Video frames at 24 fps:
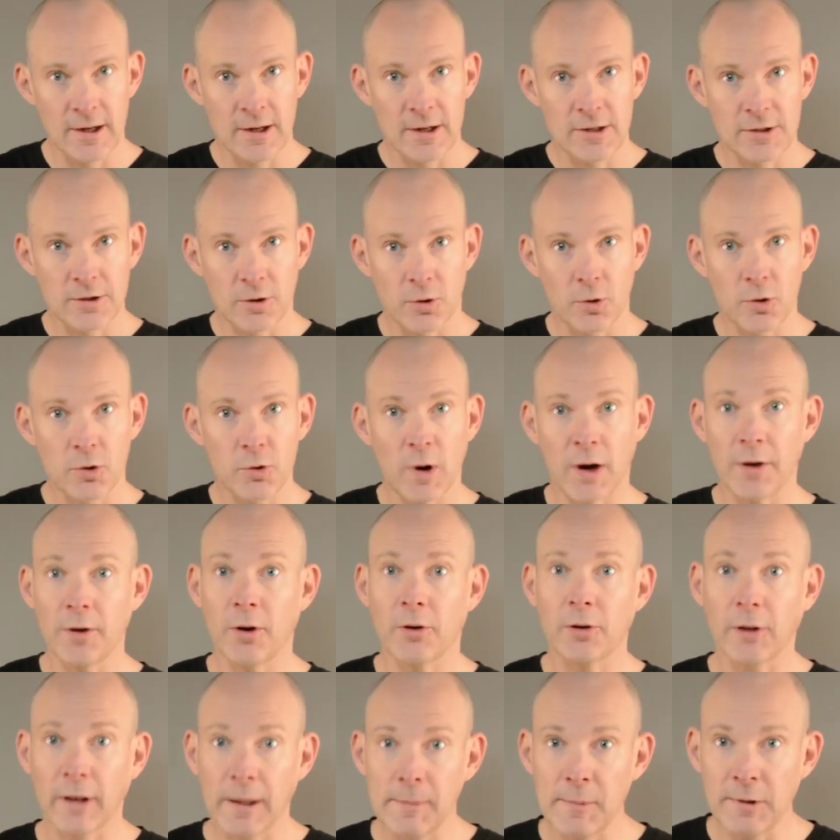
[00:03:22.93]
So you are
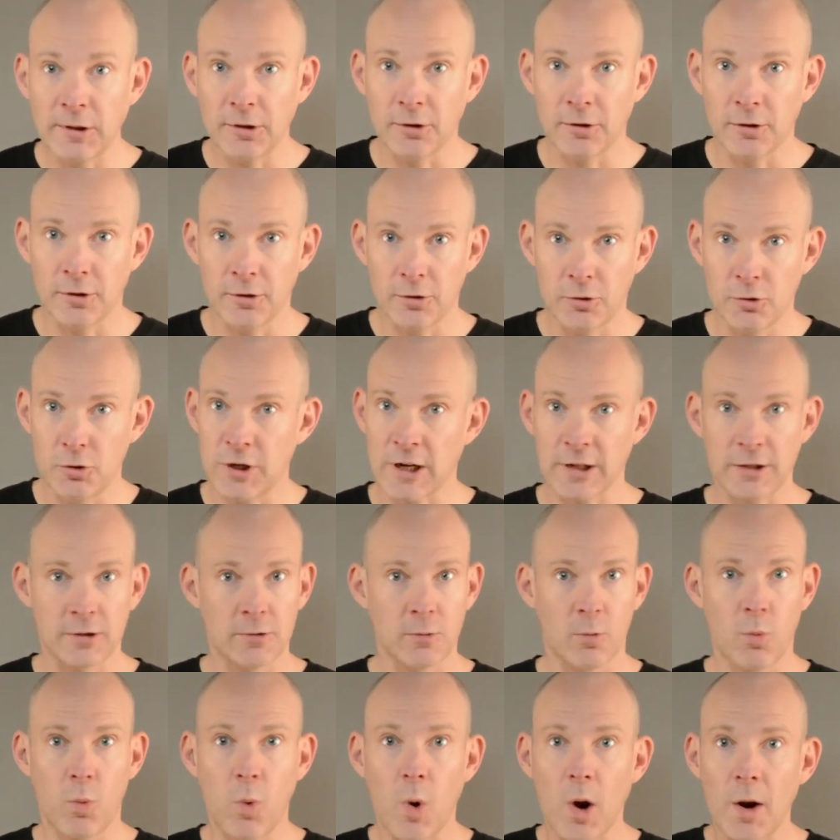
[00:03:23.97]
not limited to just
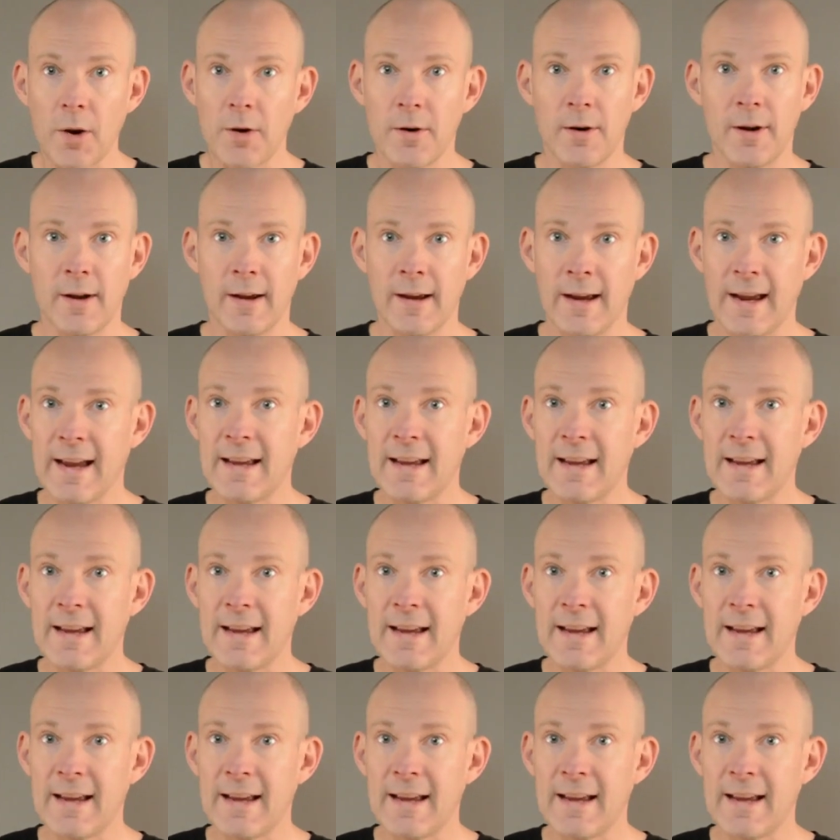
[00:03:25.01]
one